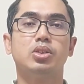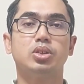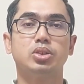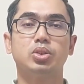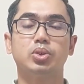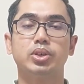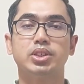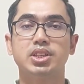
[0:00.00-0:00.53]

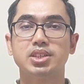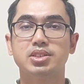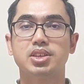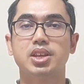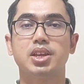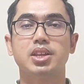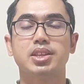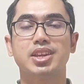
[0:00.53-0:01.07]
So this
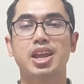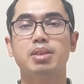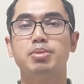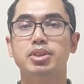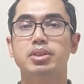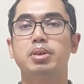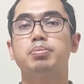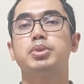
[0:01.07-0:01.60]
ticket can
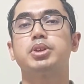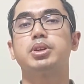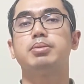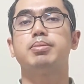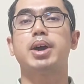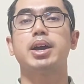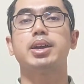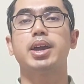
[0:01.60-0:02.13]
be
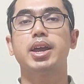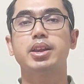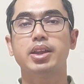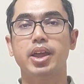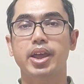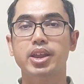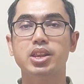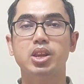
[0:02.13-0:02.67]
submitted by an
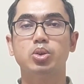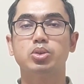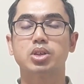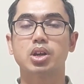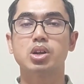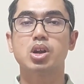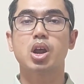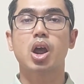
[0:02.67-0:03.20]
end
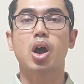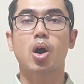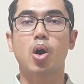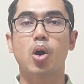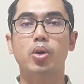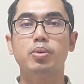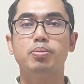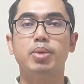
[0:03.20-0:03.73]
user
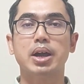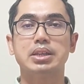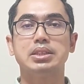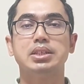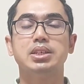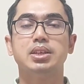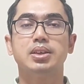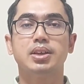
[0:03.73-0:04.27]
or by
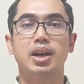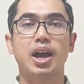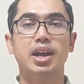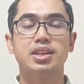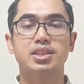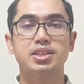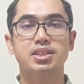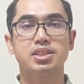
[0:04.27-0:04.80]
the
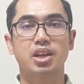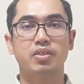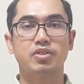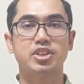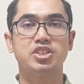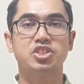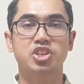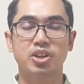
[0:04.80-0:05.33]
IT
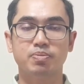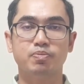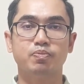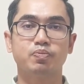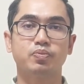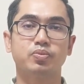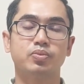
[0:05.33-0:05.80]
service team.